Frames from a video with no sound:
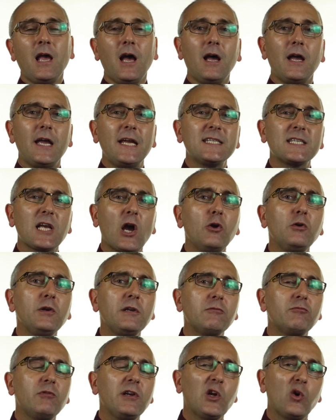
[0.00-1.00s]
Uh, it's
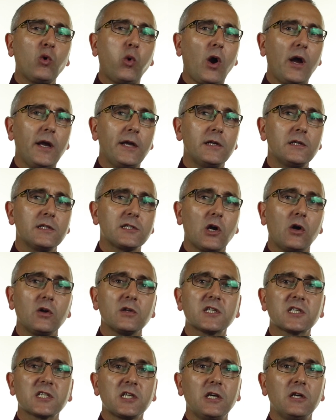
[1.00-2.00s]
only required
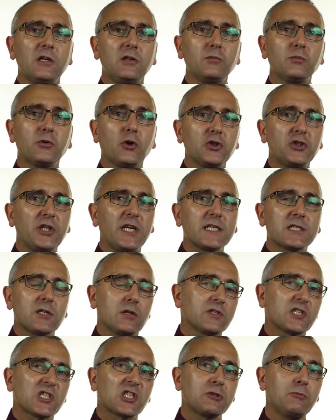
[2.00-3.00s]
on certain projects.
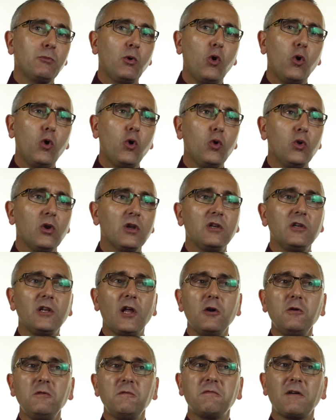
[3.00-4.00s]
On small,
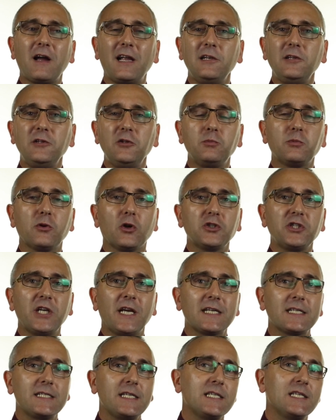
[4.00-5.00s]
low-value
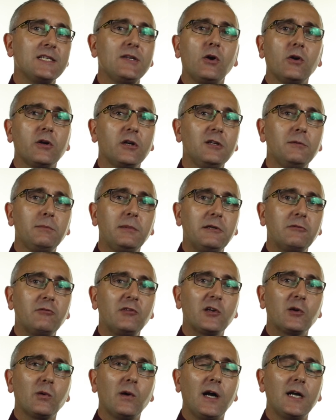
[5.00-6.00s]
projects, it's not going to be
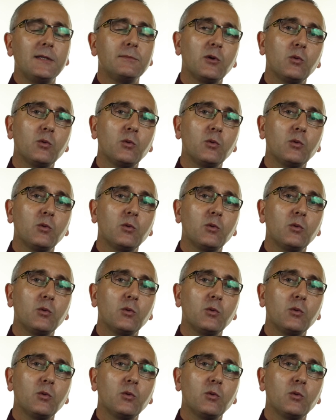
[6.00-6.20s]
required.